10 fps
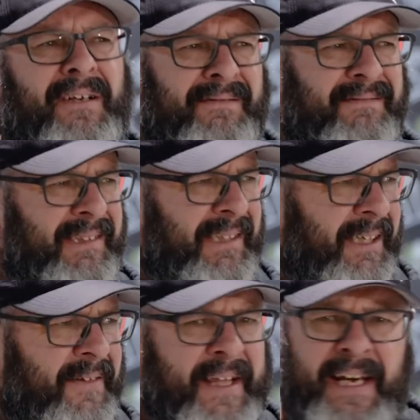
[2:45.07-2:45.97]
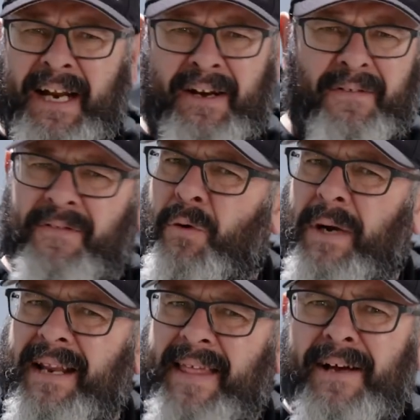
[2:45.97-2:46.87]
I think it had done like
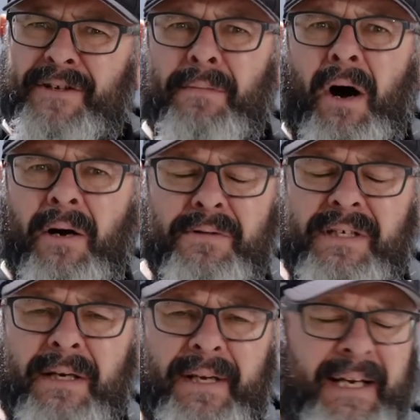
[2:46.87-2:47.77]
14,000 miles or something.